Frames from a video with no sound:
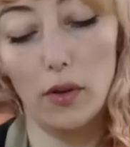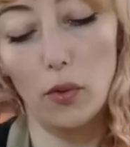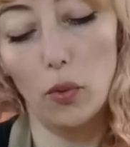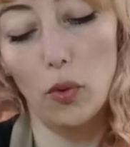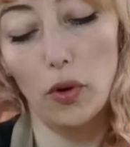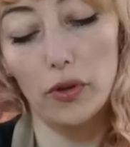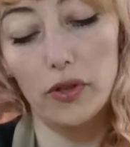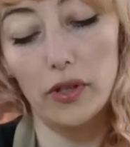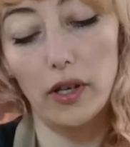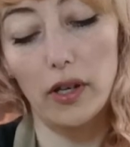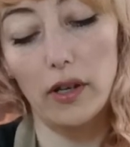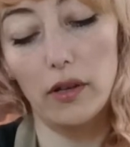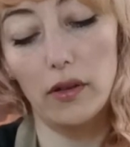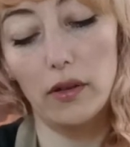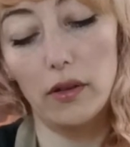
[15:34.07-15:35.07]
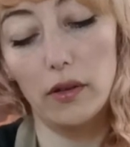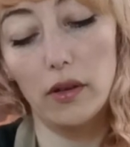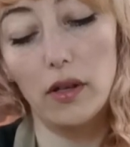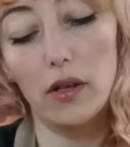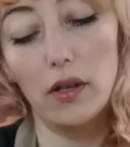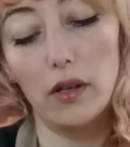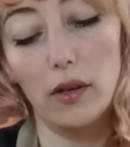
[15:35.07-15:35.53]
water,
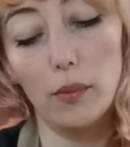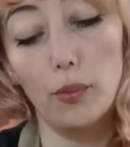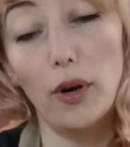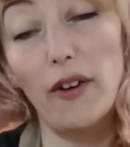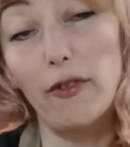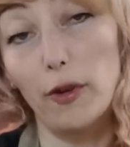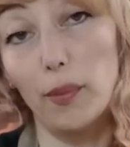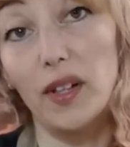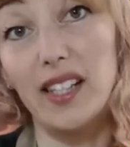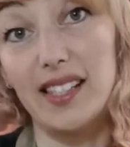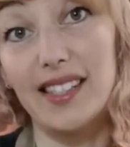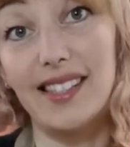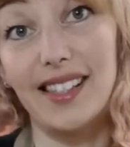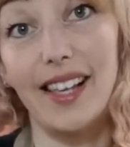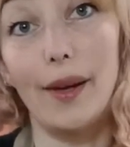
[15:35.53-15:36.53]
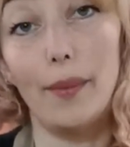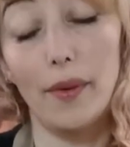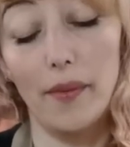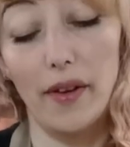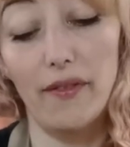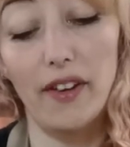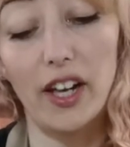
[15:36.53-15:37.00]
preferably slip.
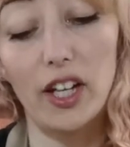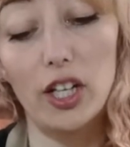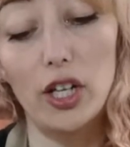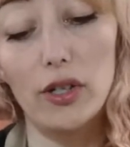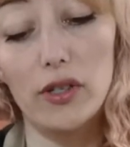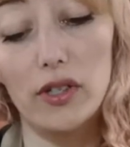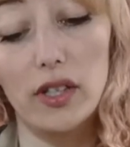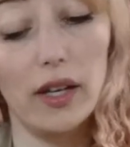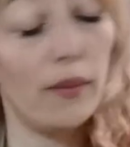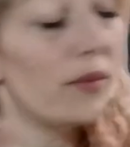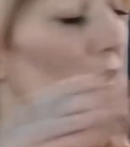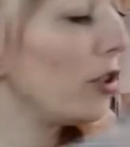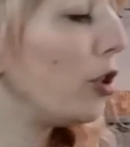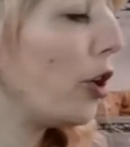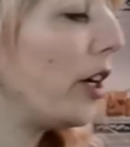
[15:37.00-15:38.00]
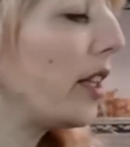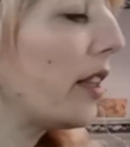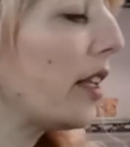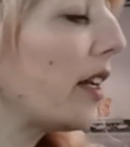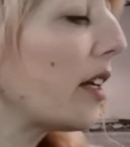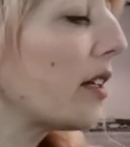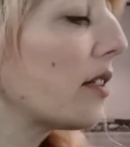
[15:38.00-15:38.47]
If you can use slip to join
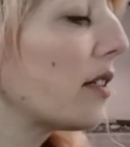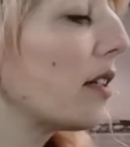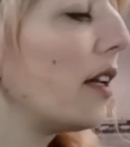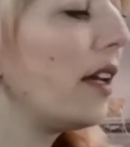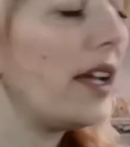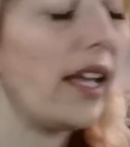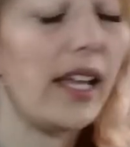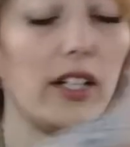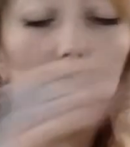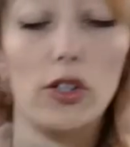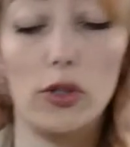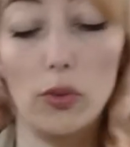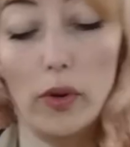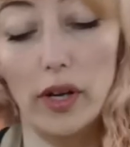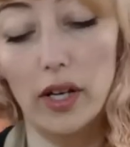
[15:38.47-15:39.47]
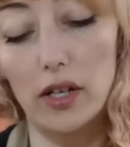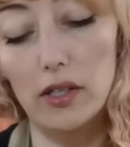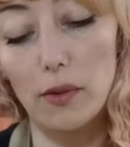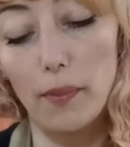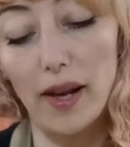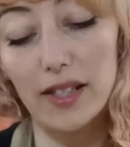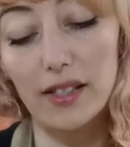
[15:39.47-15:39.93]
things, it does work as
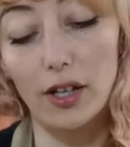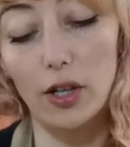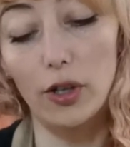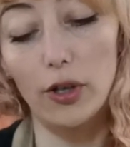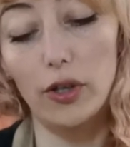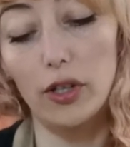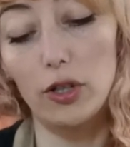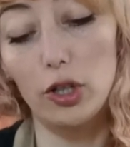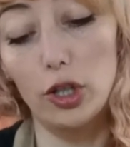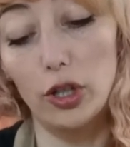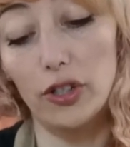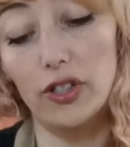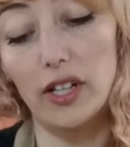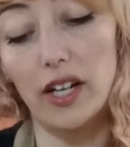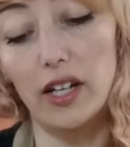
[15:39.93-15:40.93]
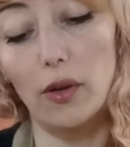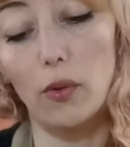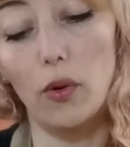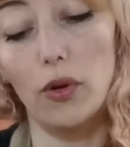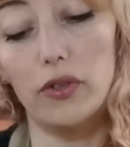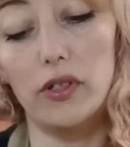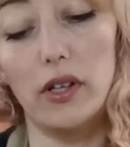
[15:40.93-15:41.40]
a better glue than just adding
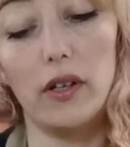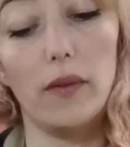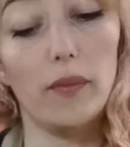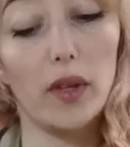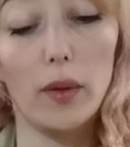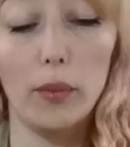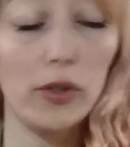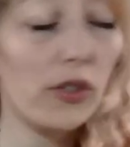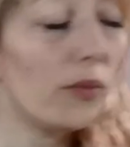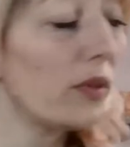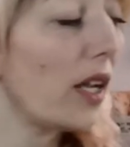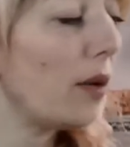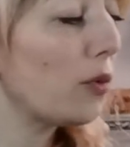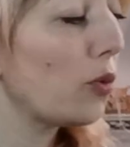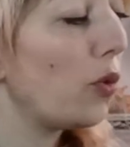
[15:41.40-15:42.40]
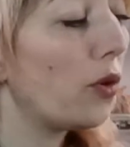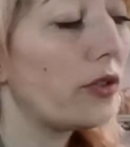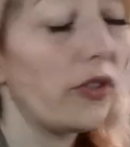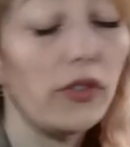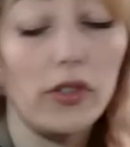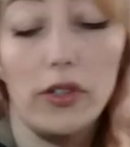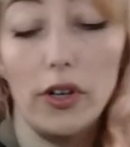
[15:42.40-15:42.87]
water, but sometimes
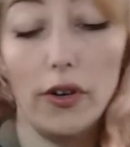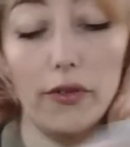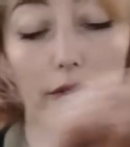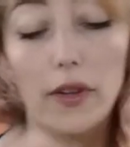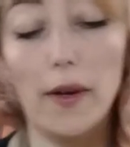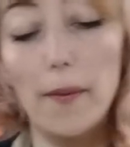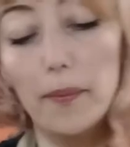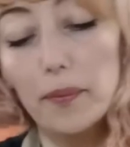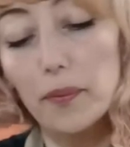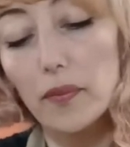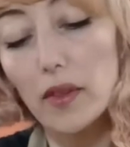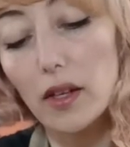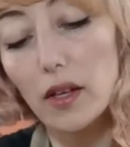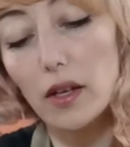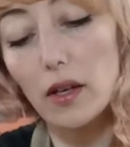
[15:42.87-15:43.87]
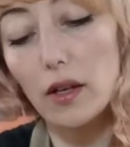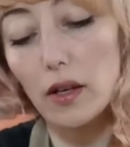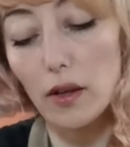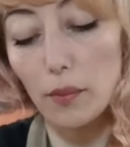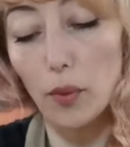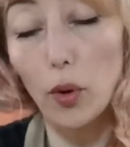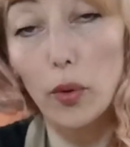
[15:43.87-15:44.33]
water's enough.
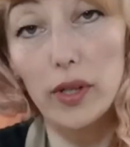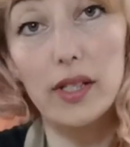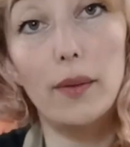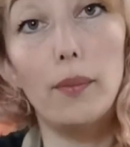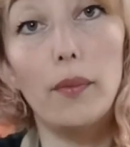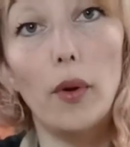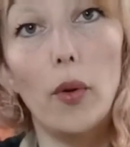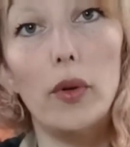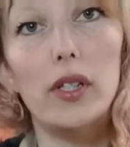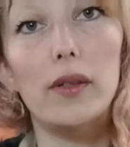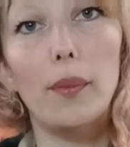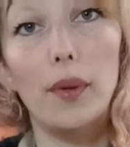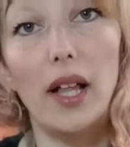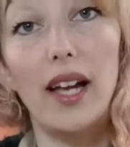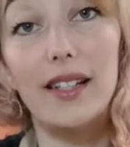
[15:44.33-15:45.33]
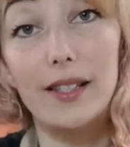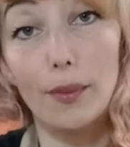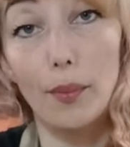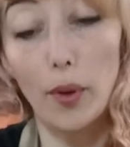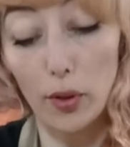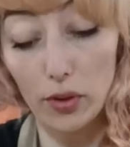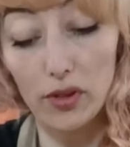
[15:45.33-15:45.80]
But always apply to
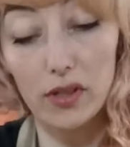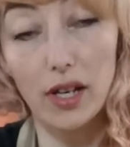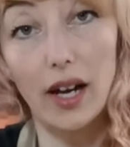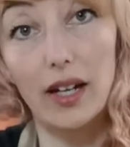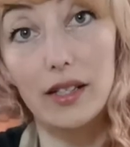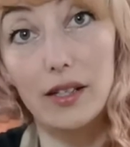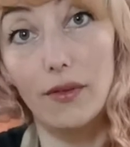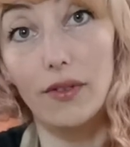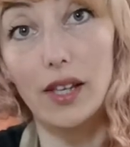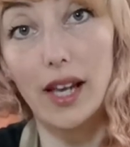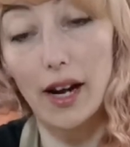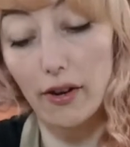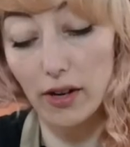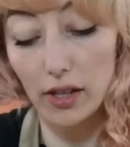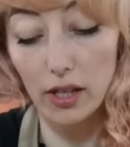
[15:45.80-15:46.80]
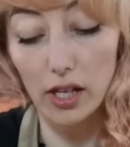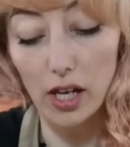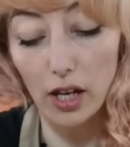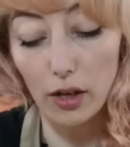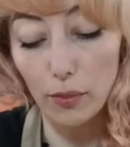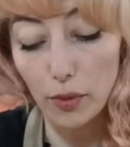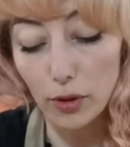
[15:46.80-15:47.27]
both sides of the area that you're
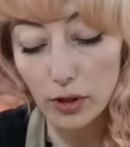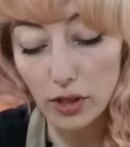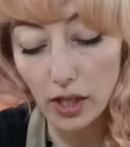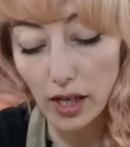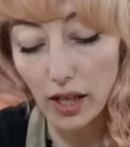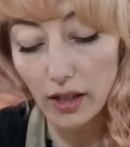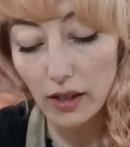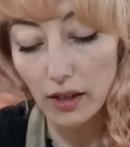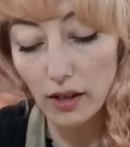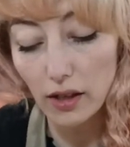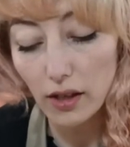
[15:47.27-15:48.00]
going to push together.